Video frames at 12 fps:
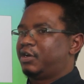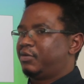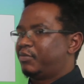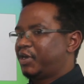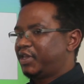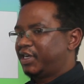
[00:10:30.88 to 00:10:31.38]

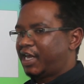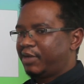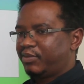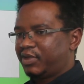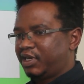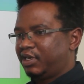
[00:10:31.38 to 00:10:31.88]
by the
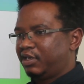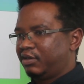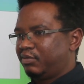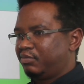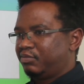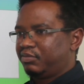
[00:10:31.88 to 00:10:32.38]
time they
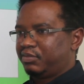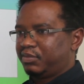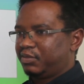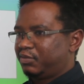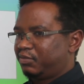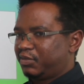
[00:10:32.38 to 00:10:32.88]

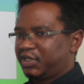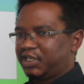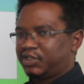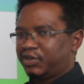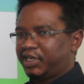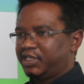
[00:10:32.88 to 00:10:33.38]

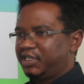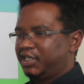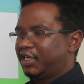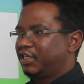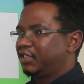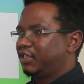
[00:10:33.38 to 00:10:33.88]
get to
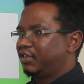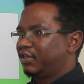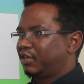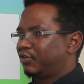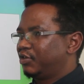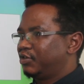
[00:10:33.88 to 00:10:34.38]
18, 19,
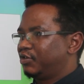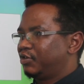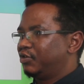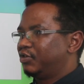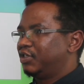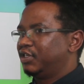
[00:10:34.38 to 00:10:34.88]
they're going to
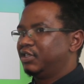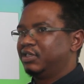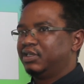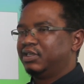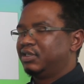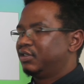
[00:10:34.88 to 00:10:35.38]
uni,
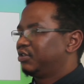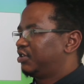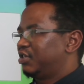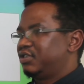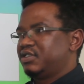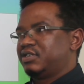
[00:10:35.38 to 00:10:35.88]

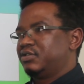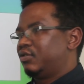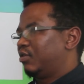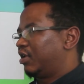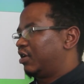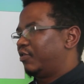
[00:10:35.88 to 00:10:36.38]
church is no
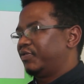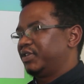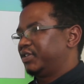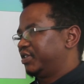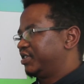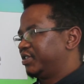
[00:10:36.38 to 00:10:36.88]
longer of
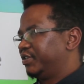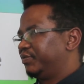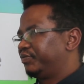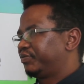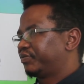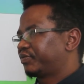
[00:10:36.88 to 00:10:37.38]
interest.
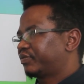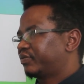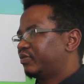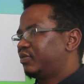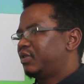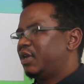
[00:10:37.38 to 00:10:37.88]

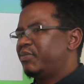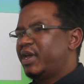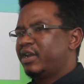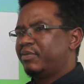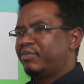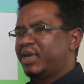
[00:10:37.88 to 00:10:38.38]

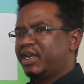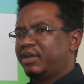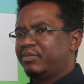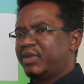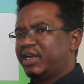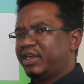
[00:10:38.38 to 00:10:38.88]

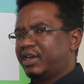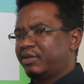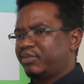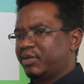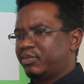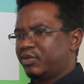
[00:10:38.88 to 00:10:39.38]
Many young
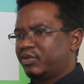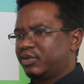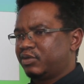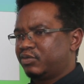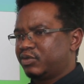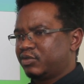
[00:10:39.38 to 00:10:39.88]

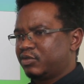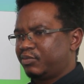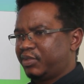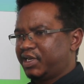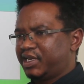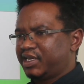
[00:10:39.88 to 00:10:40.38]
people will
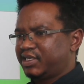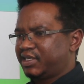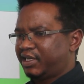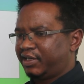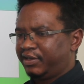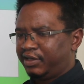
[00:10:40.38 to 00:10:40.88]
complain and
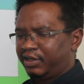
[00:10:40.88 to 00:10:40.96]
say,